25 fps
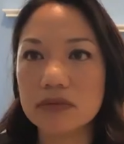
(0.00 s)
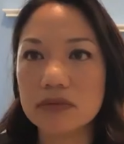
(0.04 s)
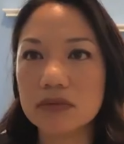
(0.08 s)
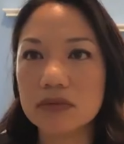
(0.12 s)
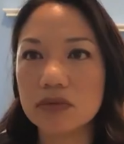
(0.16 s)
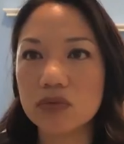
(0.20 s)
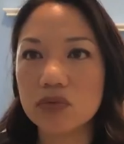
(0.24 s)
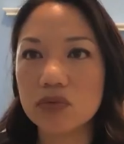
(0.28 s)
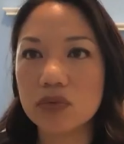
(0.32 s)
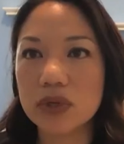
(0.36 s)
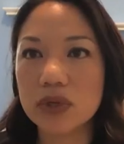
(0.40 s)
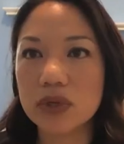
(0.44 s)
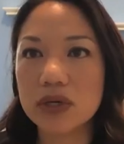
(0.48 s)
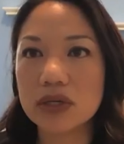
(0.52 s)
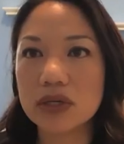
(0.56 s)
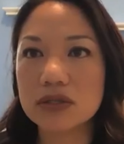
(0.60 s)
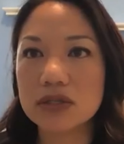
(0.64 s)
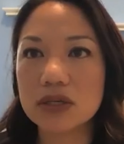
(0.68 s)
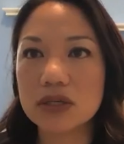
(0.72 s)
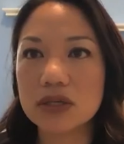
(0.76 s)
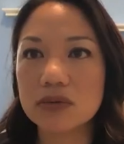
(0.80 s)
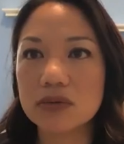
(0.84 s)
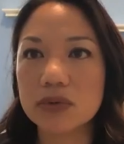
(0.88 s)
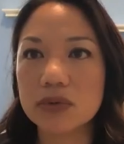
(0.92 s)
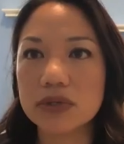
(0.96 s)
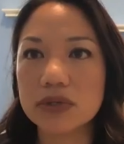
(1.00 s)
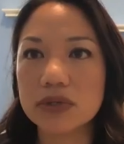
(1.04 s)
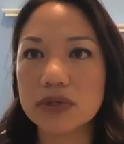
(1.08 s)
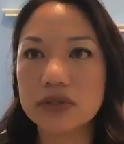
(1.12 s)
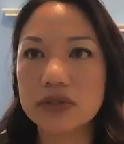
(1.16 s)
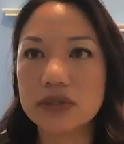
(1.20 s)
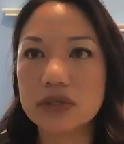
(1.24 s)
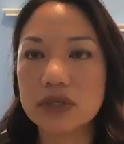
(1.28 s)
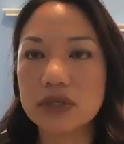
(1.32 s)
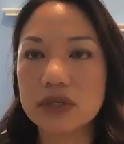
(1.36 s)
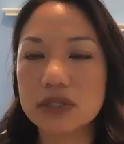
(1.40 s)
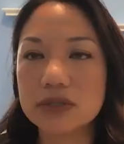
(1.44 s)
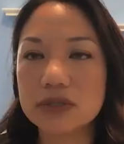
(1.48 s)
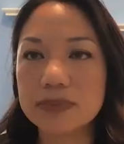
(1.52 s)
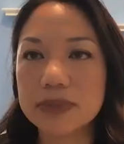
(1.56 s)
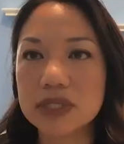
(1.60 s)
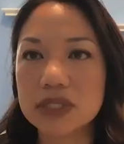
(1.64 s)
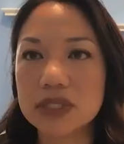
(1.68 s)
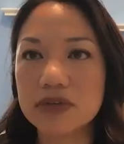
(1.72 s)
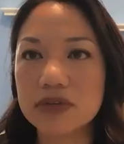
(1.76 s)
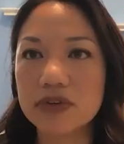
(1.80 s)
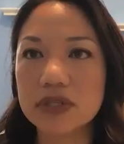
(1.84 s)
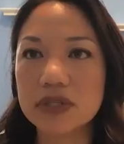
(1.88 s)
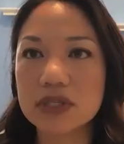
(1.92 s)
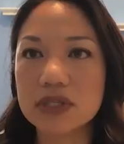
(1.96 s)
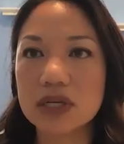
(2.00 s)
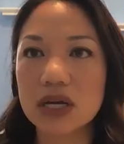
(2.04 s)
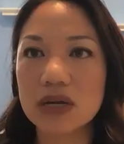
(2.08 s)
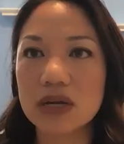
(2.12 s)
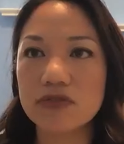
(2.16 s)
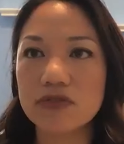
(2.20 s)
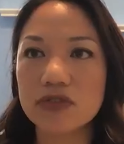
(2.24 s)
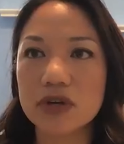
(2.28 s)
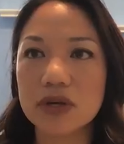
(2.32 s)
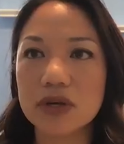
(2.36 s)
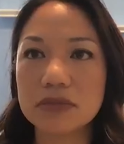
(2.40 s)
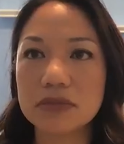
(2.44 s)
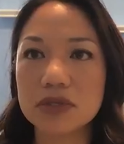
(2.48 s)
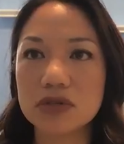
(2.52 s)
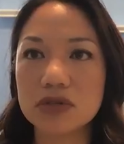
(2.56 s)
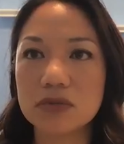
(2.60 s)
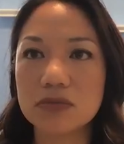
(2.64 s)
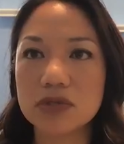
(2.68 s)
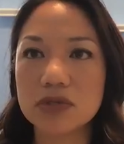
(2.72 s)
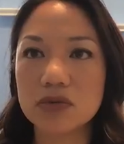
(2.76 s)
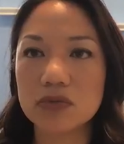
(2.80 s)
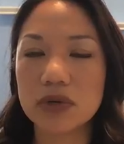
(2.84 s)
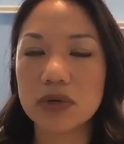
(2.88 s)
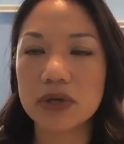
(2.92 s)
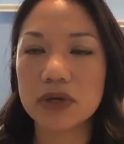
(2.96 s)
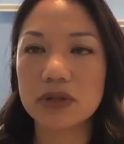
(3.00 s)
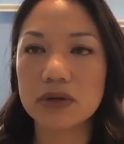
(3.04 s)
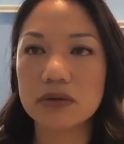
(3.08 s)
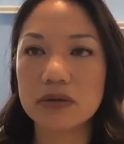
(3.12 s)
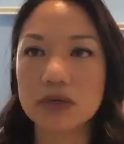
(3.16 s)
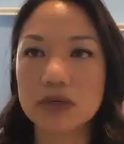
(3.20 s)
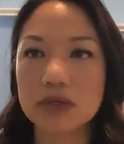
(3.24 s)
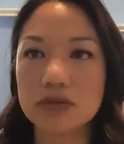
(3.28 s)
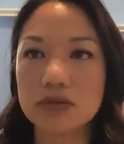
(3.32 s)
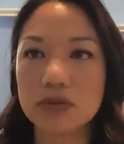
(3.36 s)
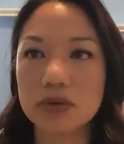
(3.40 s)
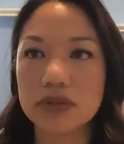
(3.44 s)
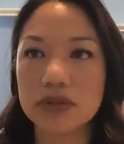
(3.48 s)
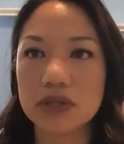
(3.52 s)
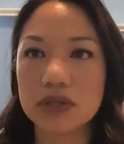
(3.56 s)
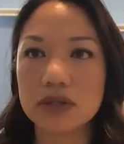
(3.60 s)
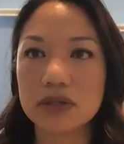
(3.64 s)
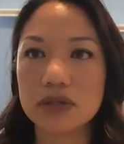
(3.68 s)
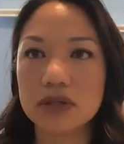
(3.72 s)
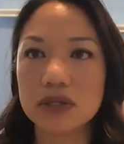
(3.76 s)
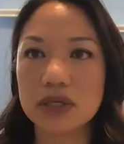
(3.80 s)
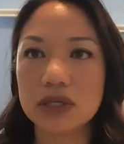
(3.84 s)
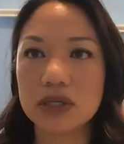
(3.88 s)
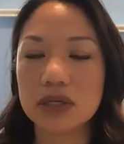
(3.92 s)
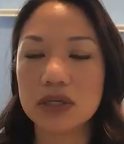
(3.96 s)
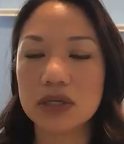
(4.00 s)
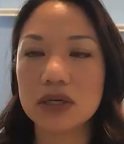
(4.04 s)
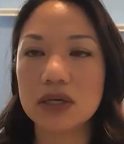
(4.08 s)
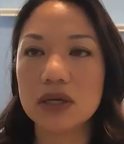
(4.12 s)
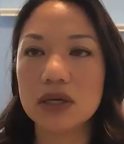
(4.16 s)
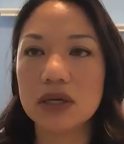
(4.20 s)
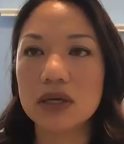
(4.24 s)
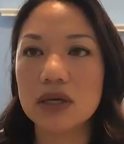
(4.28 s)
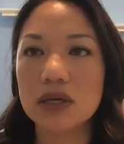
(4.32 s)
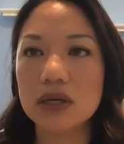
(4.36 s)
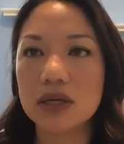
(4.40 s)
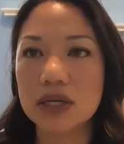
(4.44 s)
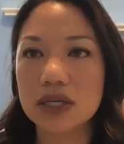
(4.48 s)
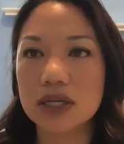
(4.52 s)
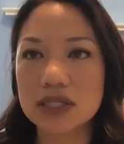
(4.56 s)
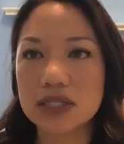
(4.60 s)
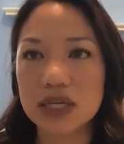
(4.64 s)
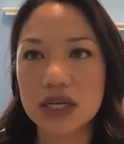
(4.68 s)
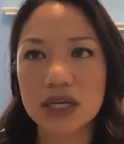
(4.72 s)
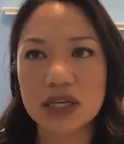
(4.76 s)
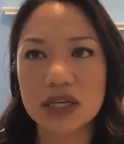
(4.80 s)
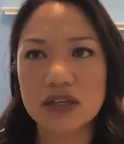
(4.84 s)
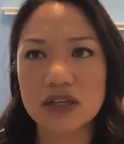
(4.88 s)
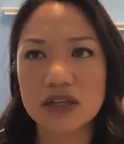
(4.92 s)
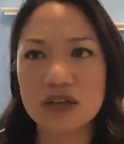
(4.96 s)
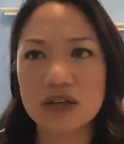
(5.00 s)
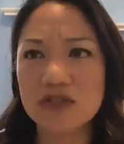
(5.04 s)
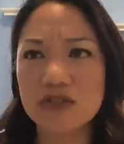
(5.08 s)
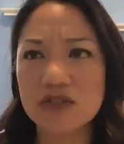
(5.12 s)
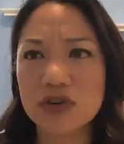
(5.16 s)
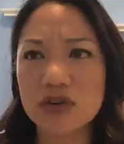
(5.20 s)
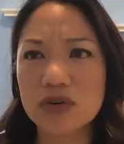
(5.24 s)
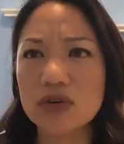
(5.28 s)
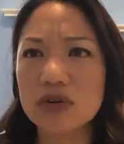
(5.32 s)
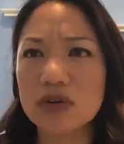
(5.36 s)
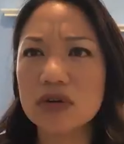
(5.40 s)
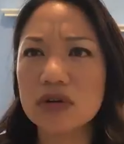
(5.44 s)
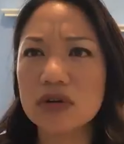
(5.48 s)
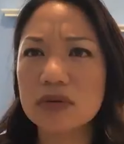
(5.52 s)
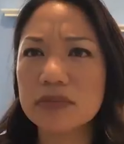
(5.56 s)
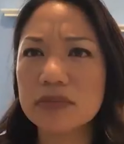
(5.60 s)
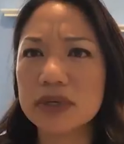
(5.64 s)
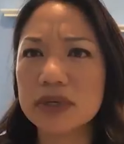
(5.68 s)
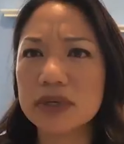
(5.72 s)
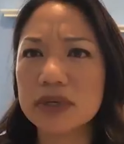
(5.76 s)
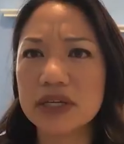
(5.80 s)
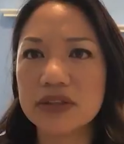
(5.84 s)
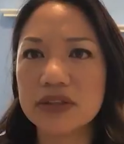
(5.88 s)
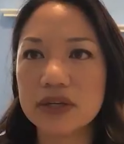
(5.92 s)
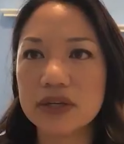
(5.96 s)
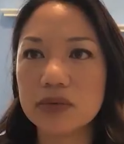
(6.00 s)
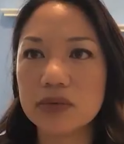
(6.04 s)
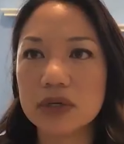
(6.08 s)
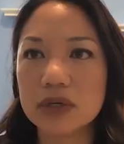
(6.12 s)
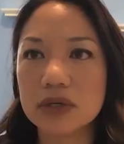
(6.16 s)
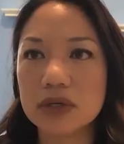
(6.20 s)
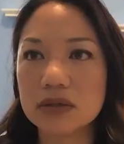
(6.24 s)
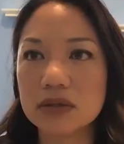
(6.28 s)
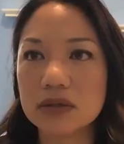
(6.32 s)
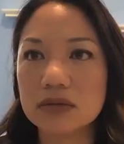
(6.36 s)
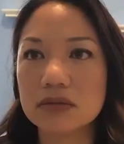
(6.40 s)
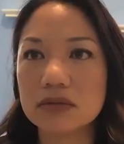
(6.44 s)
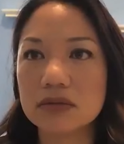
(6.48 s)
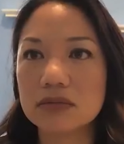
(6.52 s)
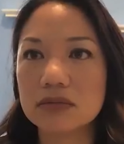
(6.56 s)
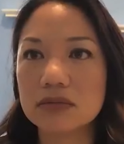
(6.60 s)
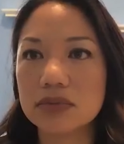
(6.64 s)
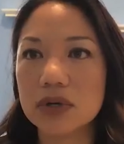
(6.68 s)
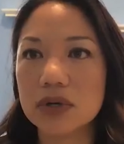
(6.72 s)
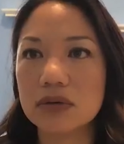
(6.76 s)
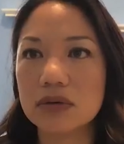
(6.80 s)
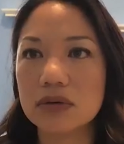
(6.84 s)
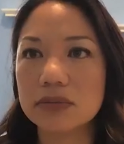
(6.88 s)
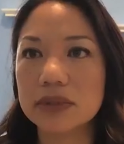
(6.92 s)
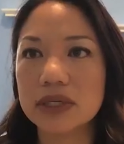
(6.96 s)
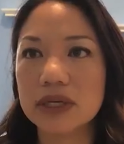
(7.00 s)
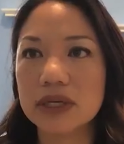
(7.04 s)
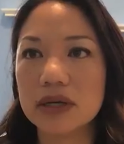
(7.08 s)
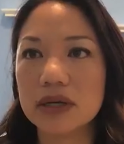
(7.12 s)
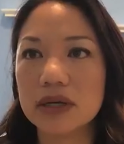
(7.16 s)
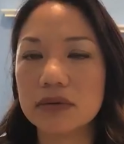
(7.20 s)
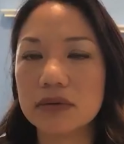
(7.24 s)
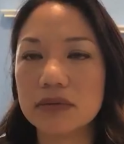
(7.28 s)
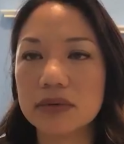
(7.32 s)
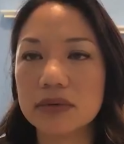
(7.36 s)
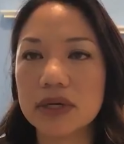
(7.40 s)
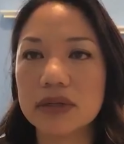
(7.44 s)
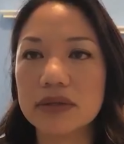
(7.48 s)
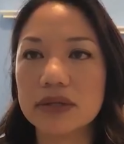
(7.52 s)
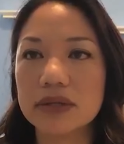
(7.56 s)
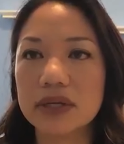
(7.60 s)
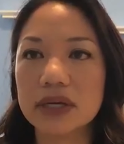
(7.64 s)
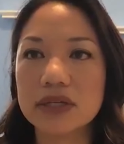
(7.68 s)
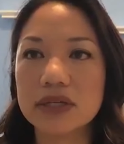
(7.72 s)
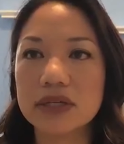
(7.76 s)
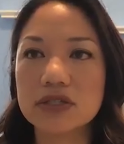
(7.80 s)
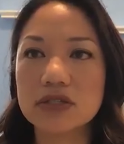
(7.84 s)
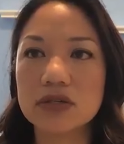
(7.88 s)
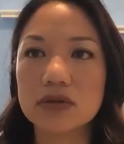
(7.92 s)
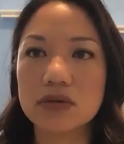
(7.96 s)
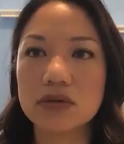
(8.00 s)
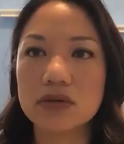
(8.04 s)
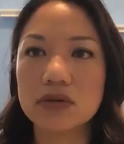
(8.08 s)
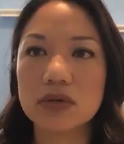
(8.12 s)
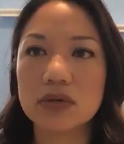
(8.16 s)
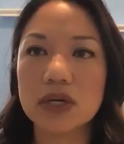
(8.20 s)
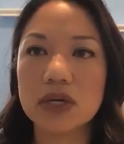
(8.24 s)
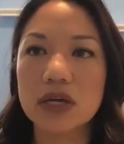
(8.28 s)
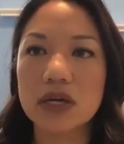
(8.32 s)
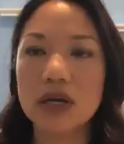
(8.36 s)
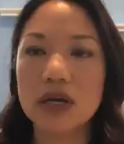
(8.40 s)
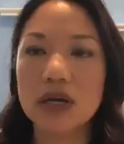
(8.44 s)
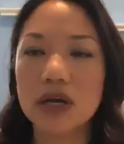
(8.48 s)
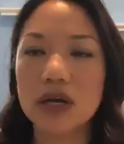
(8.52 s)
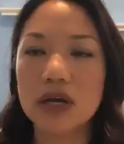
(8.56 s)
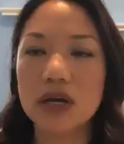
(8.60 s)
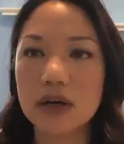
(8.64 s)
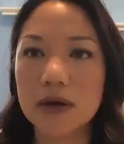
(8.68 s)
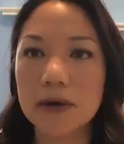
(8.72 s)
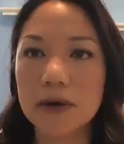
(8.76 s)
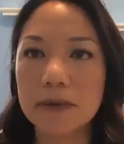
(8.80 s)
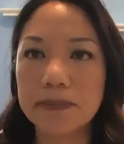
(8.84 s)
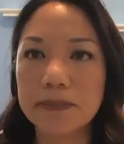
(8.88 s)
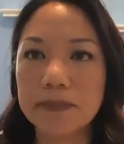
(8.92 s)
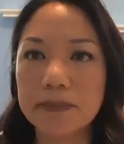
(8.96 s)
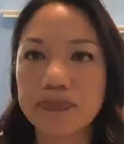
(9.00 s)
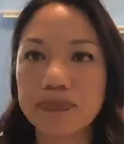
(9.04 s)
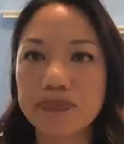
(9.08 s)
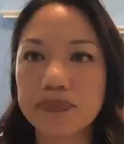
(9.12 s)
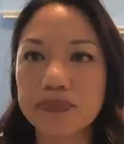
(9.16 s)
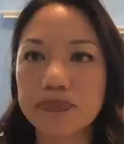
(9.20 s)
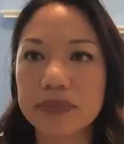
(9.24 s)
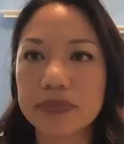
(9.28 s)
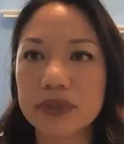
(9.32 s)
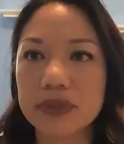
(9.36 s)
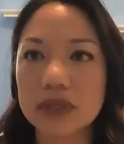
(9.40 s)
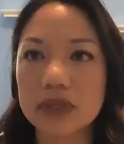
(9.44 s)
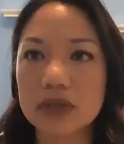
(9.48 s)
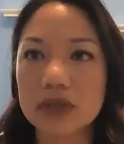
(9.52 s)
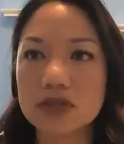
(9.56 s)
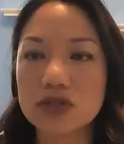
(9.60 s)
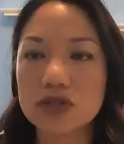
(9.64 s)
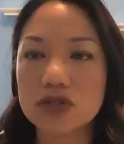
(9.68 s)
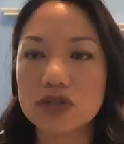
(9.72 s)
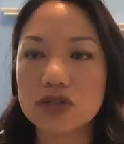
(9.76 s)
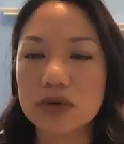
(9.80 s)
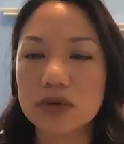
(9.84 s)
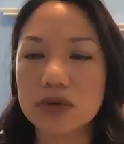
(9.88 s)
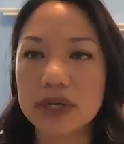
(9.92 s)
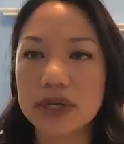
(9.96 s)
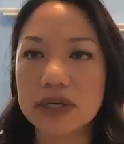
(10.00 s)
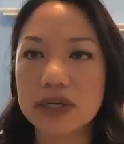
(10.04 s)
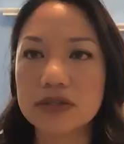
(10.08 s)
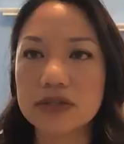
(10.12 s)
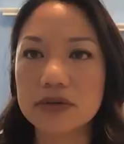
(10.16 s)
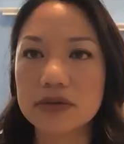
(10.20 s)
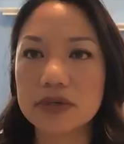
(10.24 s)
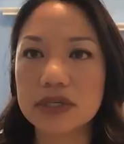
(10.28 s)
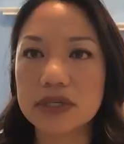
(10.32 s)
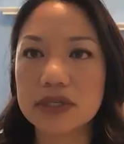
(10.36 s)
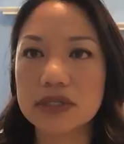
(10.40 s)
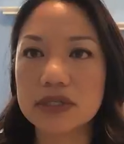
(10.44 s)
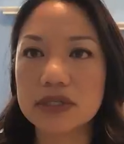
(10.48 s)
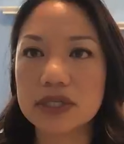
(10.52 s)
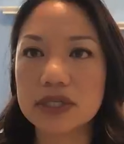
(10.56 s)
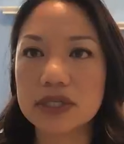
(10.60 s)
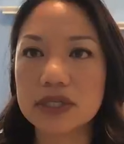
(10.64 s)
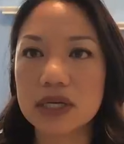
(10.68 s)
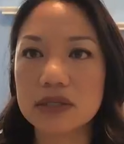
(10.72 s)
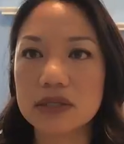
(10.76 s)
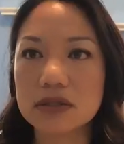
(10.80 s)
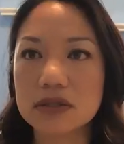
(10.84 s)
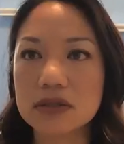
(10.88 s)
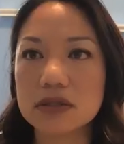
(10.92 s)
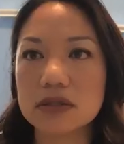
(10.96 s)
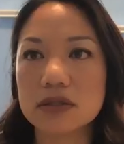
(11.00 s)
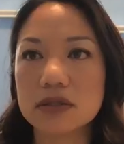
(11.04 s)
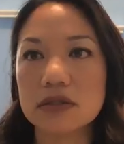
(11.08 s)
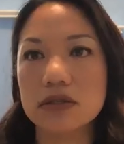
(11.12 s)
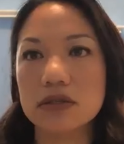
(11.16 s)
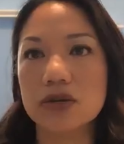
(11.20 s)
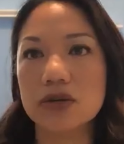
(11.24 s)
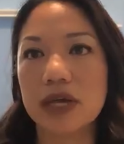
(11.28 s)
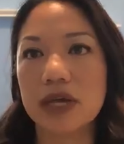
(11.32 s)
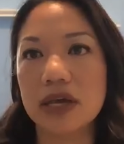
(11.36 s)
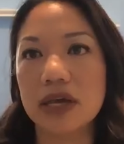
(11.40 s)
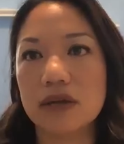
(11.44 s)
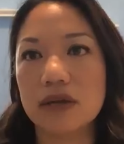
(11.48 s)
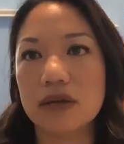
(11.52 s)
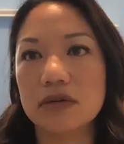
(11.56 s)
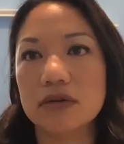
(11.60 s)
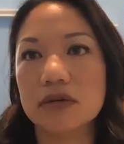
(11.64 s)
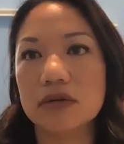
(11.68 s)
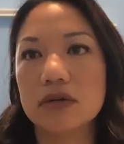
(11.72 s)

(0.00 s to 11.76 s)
we can deal with the specific timeframes in terms of whether it's within the executive order, but I think we can probably get around that. So short answer is yes, you can.